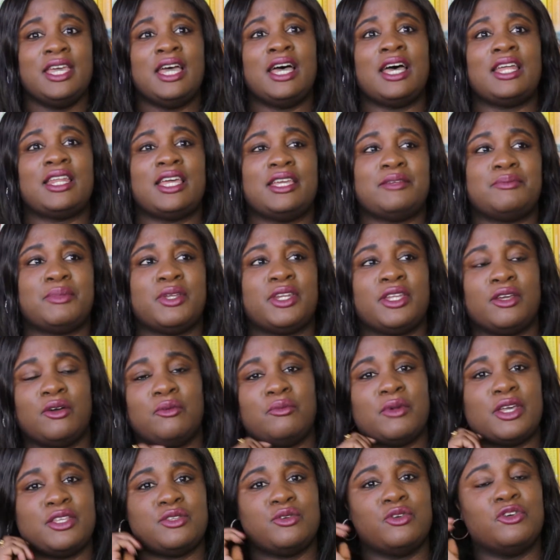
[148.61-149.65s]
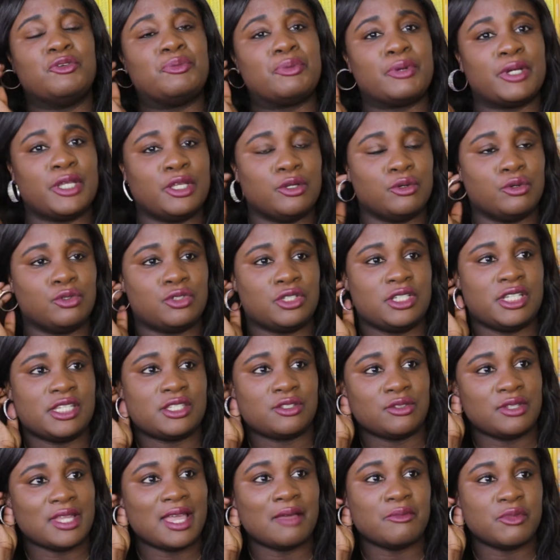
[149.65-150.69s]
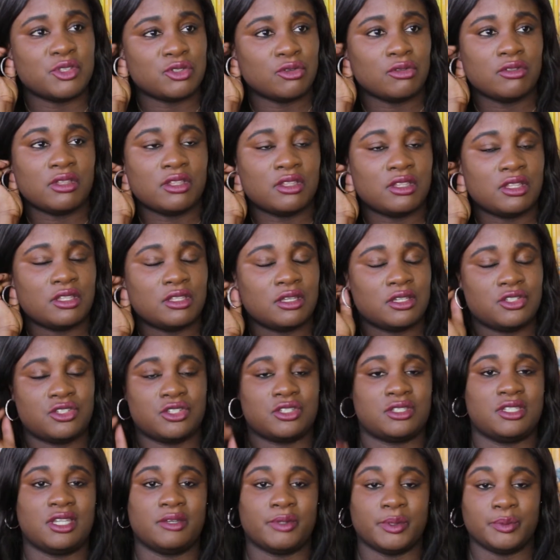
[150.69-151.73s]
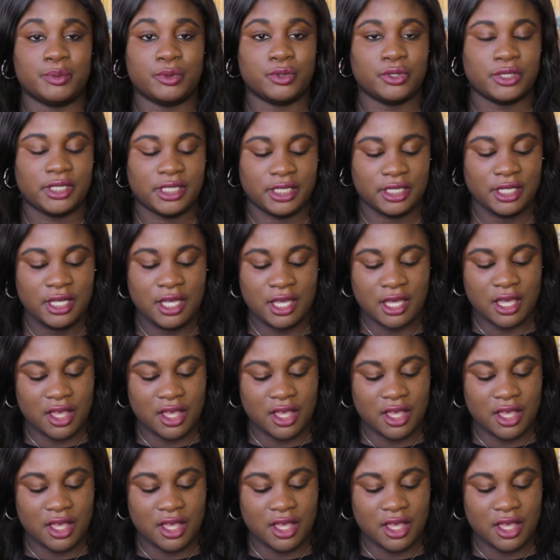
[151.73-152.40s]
and I put it on my sort of pre-order list on Amazon, and then I just never bought it.